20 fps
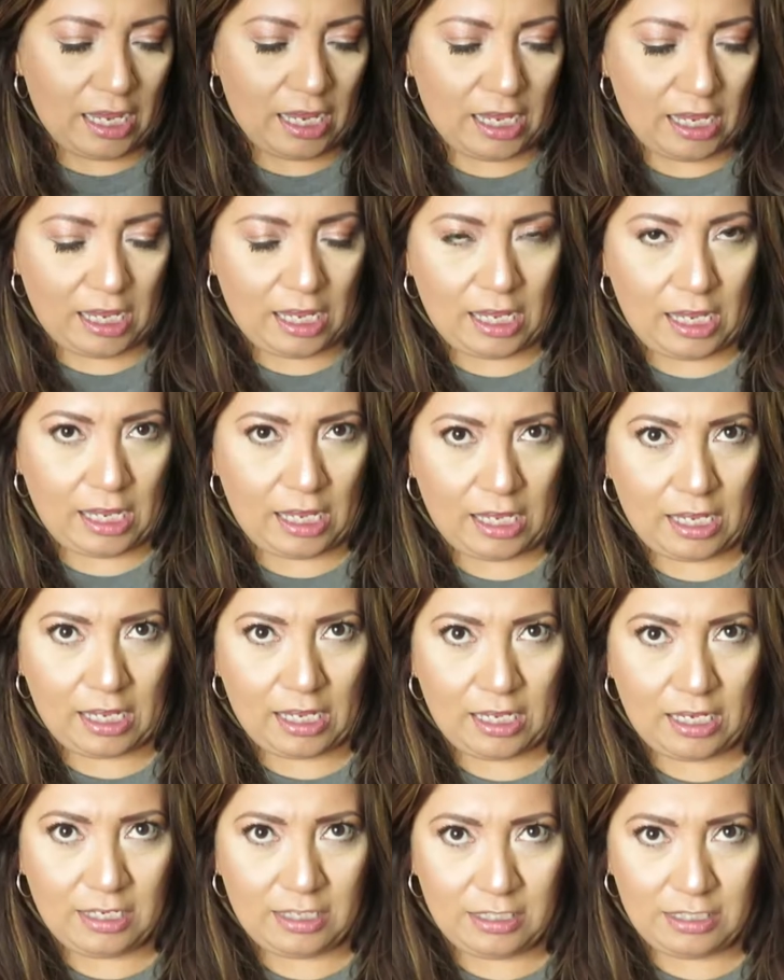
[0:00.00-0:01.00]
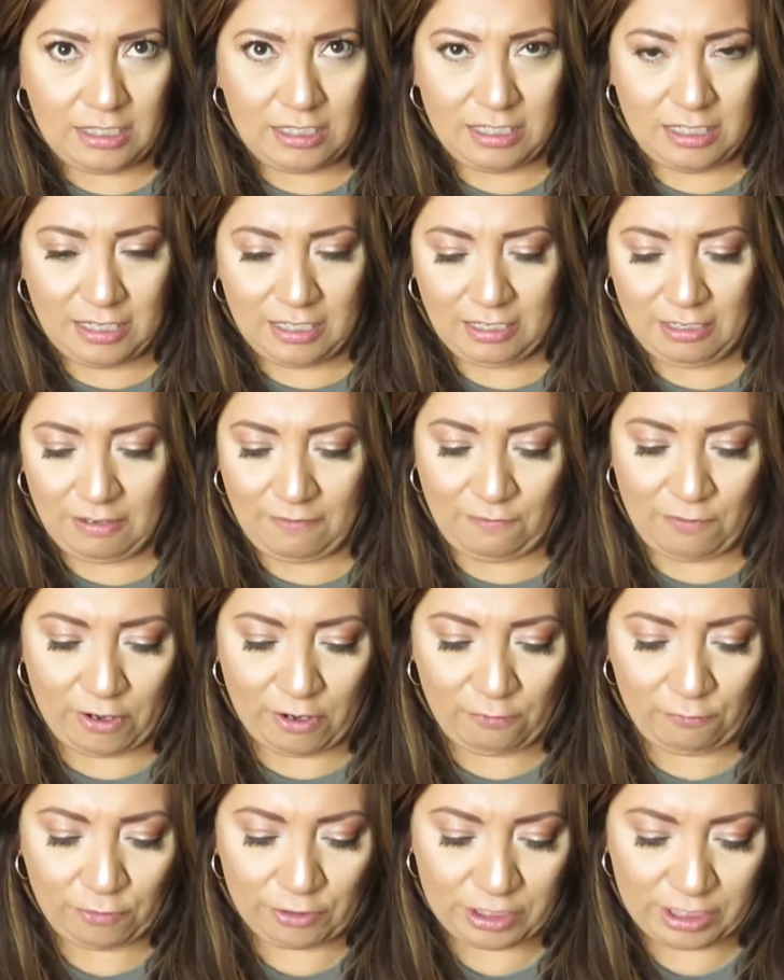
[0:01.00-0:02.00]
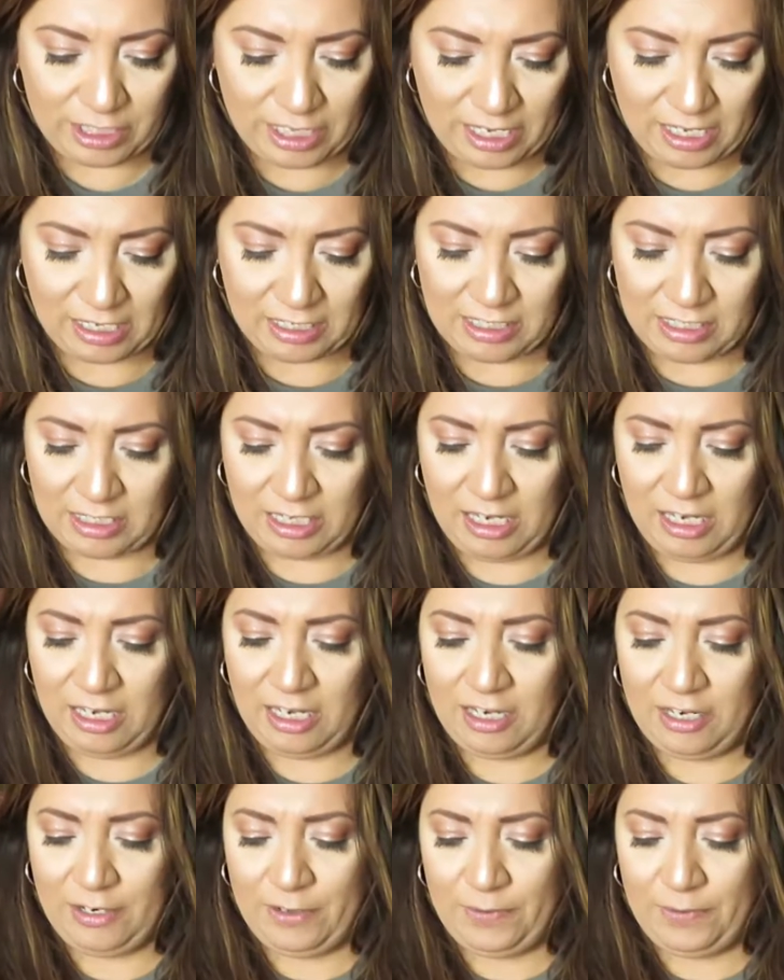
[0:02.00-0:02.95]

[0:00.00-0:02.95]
And the very first thing I see